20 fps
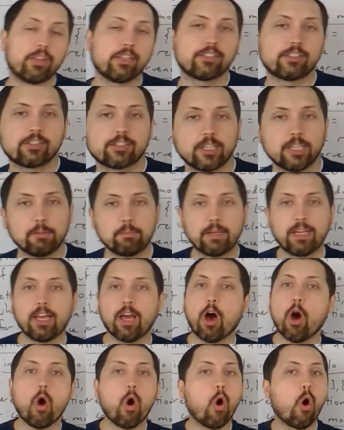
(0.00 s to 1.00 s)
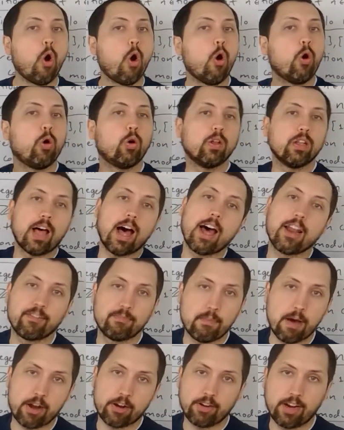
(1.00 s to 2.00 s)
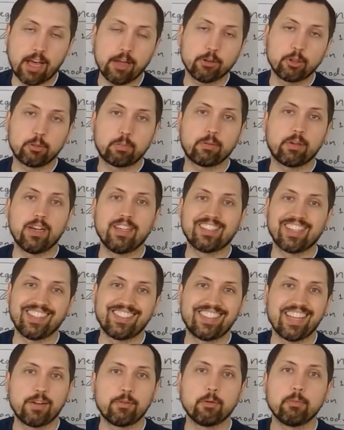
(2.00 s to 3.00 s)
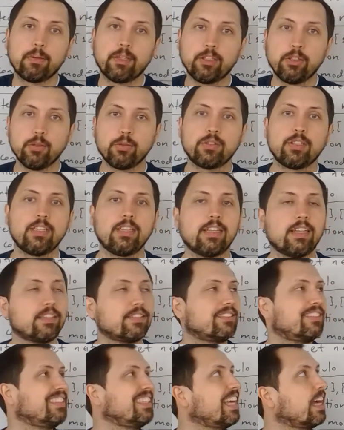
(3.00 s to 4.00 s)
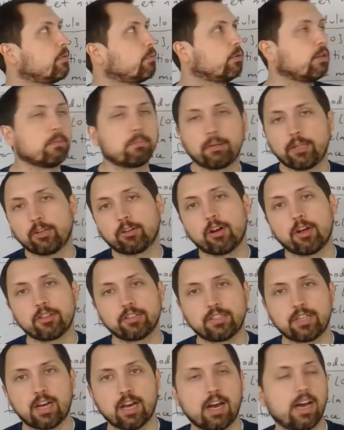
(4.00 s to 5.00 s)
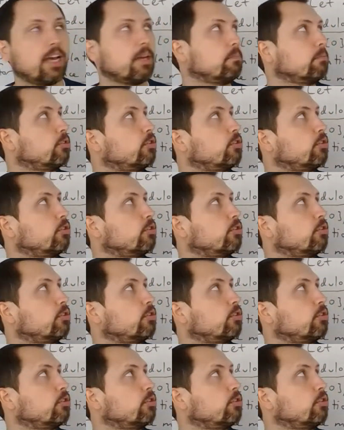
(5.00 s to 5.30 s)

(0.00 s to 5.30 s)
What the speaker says: This is going to be a whole lot of modern algebra. As I said, we'll be using this. Zn will appear all the time.